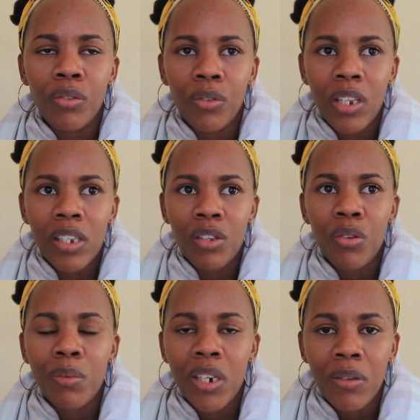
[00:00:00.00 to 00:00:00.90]
You know, there's a
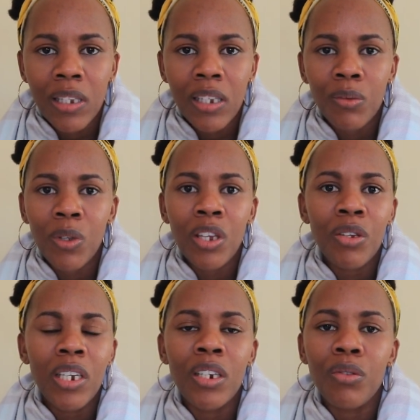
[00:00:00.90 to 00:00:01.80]
scripture where it says, whether
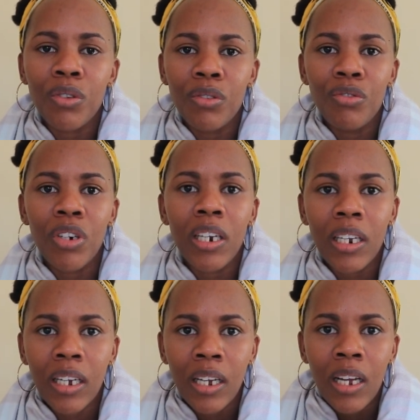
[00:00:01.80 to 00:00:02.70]
you eat or you drink,